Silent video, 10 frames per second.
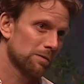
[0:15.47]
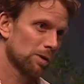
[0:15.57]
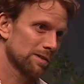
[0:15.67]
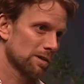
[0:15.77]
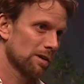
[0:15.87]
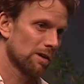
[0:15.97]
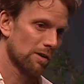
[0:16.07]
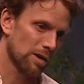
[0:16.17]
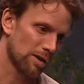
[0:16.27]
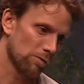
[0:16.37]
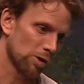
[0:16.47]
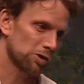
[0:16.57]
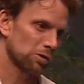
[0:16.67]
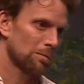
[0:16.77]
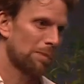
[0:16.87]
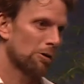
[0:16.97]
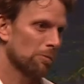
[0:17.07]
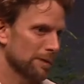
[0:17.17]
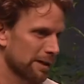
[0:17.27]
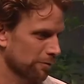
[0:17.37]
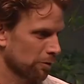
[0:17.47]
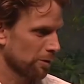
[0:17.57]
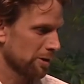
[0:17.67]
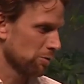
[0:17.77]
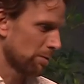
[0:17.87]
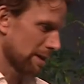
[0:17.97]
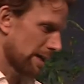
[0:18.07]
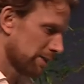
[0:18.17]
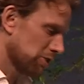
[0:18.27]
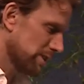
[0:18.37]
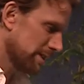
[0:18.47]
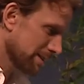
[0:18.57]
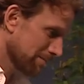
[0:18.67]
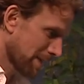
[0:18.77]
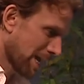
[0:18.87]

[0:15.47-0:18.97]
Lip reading: It was a virtual power plant for renewable energies.